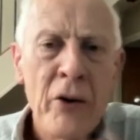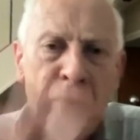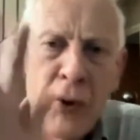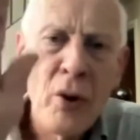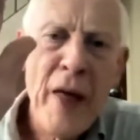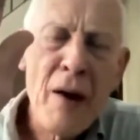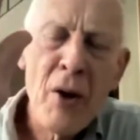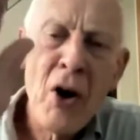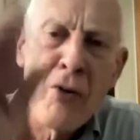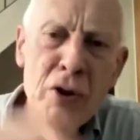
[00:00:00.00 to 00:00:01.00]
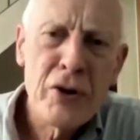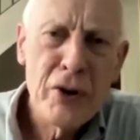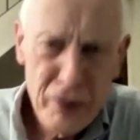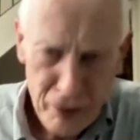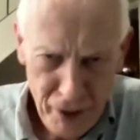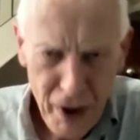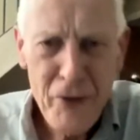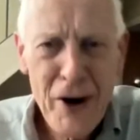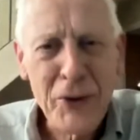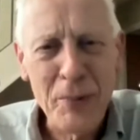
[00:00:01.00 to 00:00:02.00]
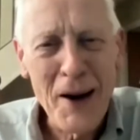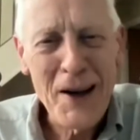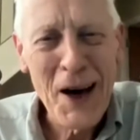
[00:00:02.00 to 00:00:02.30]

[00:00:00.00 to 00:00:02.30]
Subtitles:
So on that note, I rest my